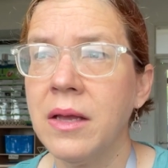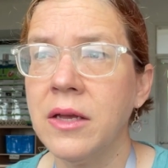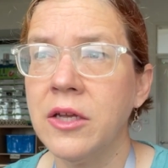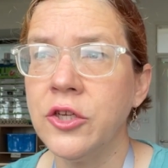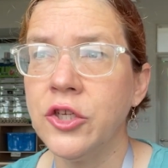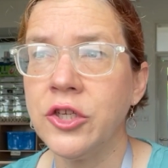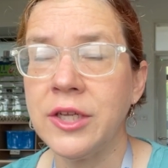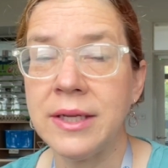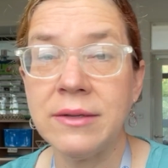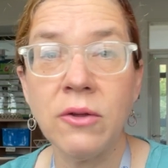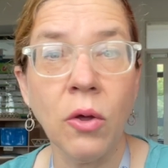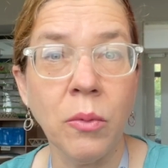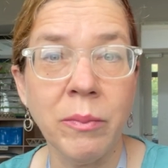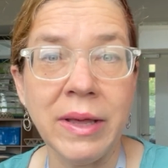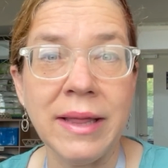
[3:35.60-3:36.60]
she
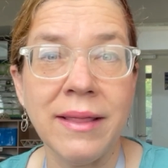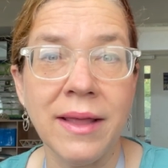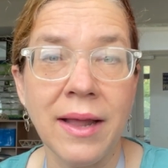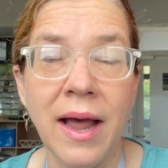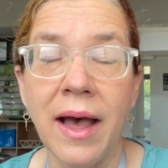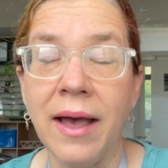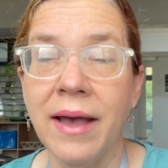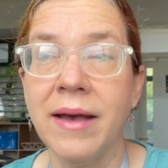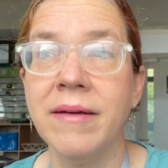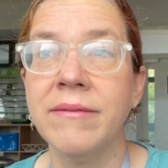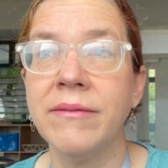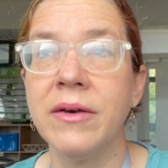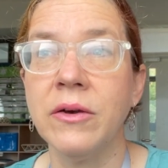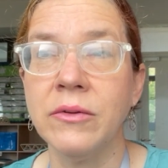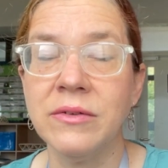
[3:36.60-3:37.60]
told me that I have
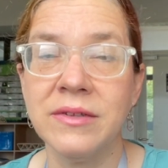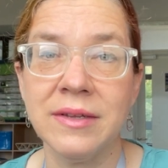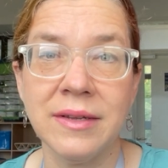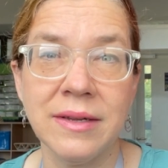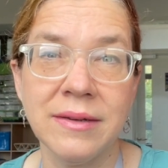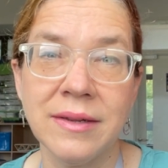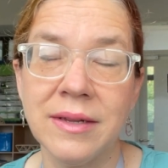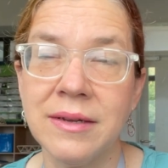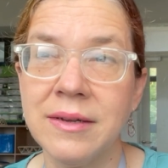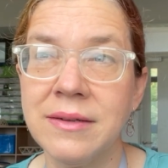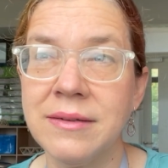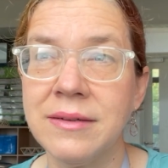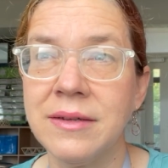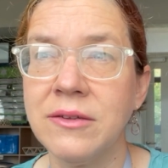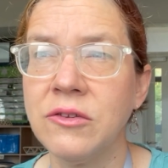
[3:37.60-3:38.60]
OCD
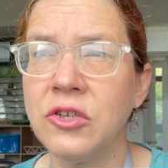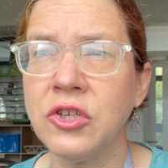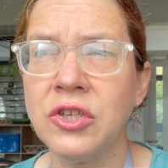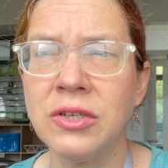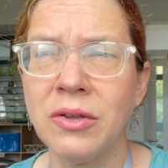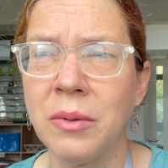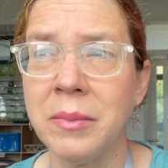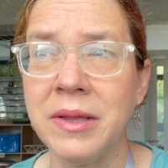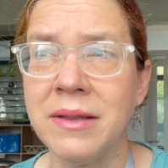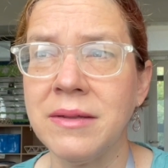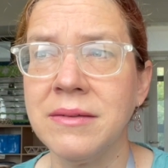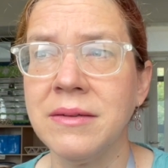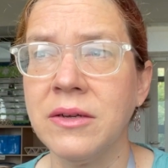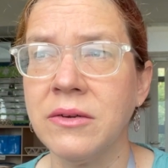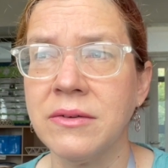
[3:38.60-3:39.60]
tendencies. She told me this
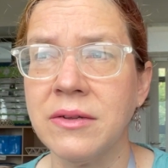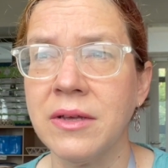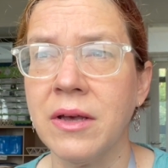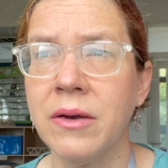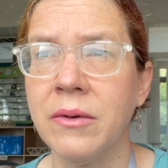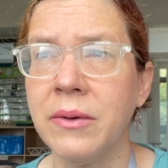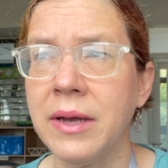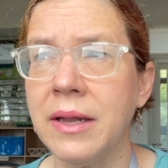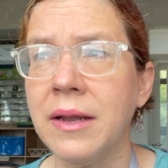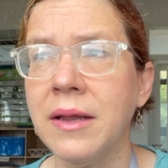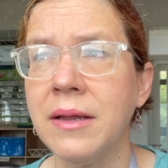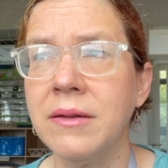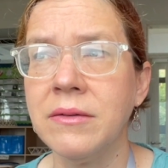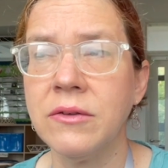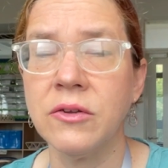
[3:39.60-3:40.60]
years ago and it
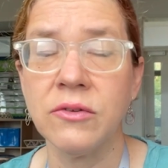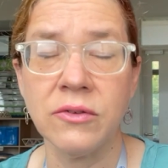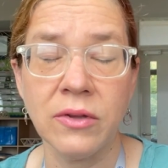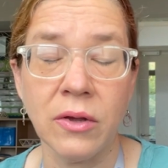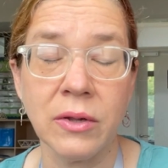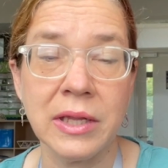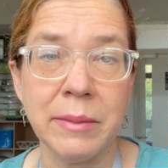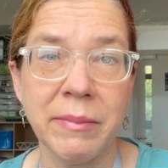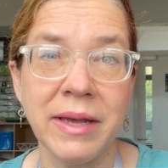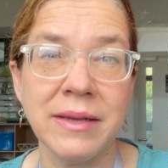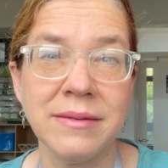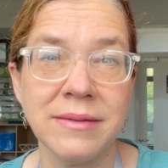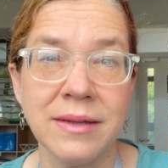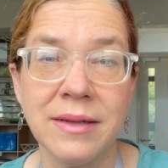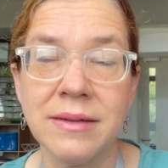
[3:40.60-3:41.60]
just totally makes
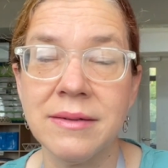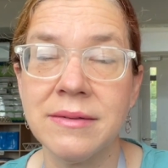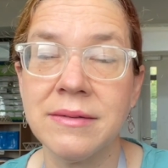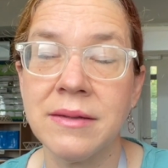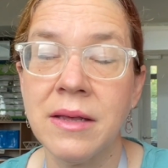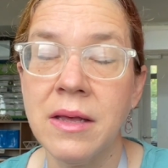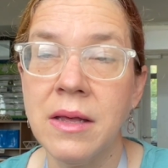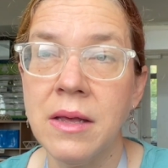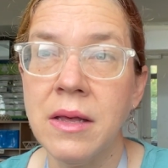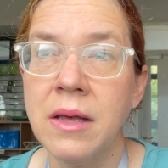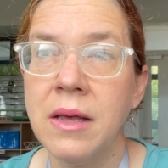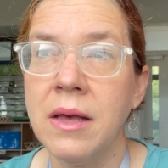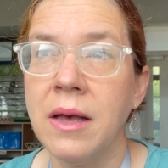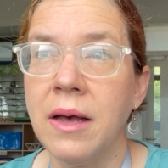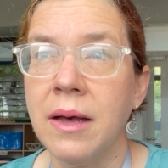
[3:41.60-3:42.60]
sense.
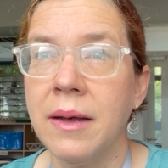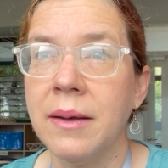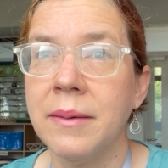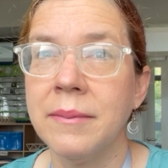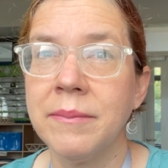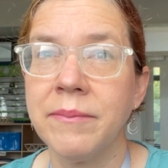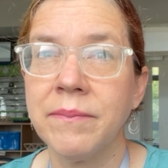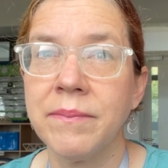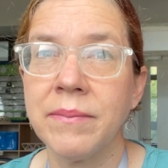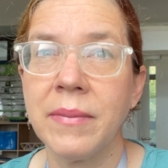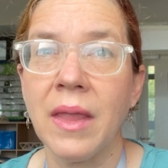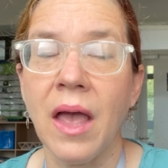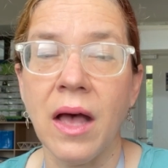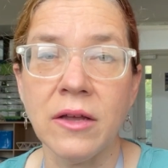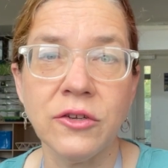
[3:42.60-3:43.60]
Um,
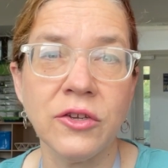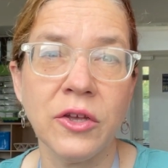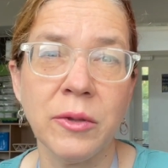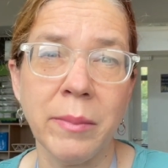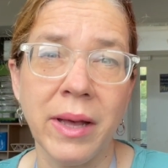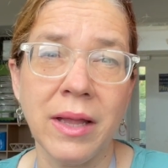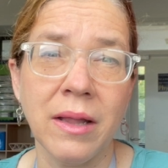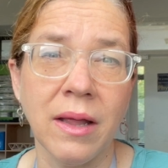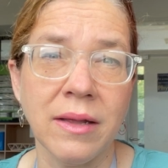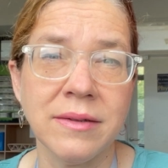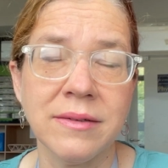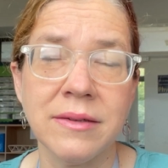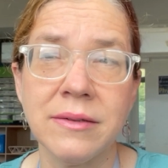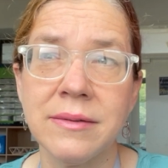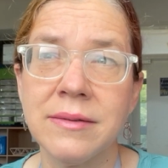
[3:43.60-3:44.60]
I'll show you my
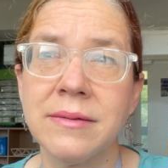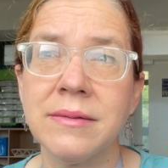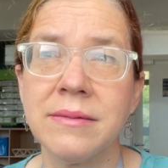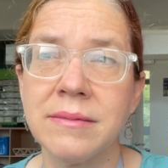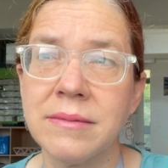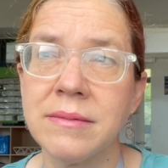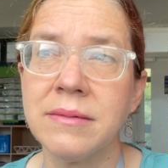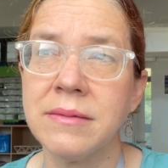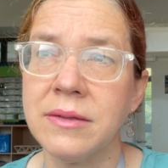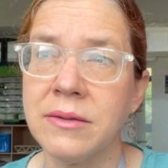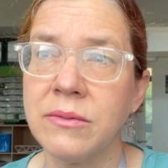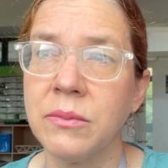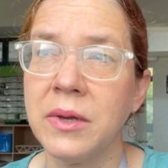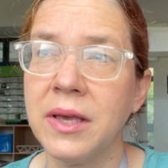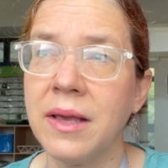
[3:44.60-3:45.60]
closets
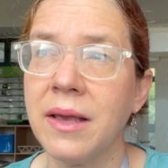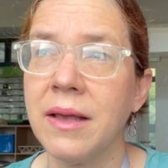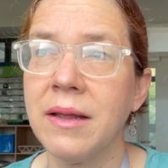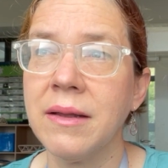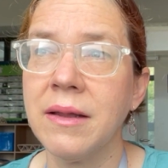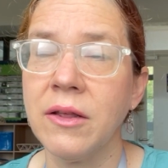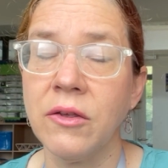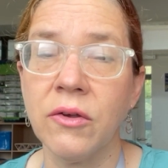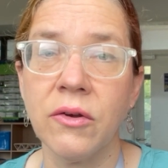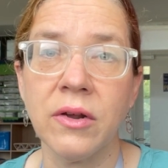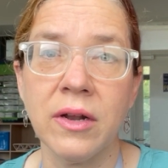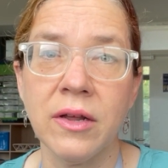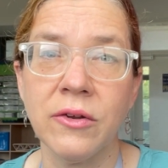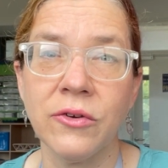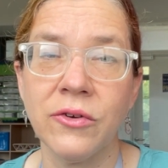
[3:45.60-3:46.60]
this weekend and you're going
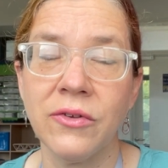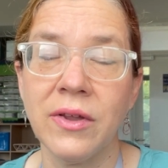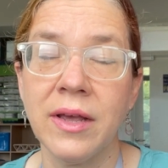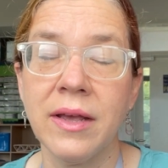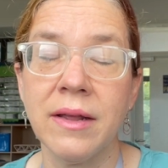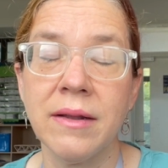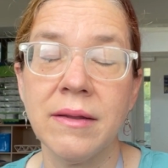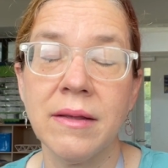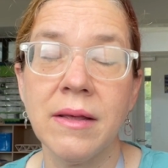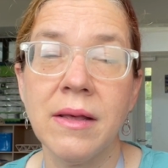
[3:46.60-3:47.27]
to understand